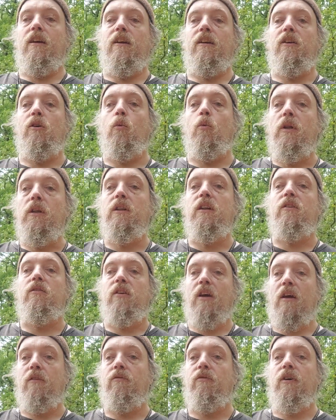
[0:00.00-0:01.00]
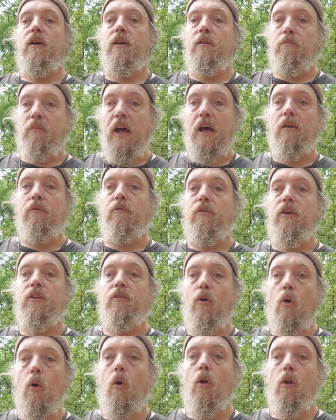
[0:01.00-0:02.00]
you will not have a knife at
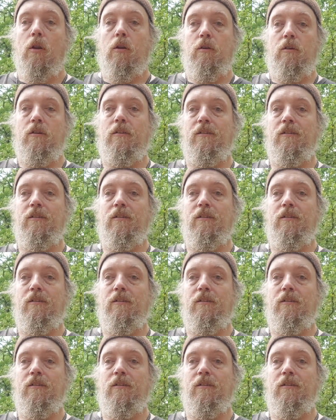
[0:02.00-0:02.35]
all,